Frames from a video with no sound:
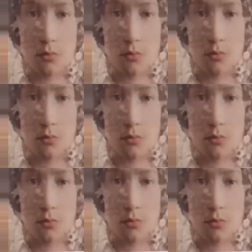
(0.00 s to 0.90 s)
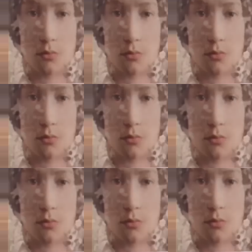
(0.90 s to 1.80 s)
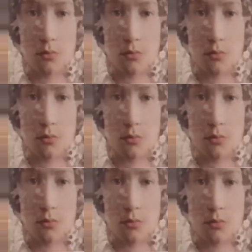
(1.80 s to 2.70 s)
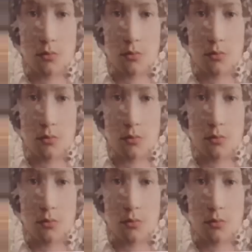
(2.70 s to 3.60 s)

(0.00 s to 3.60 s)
[no speech]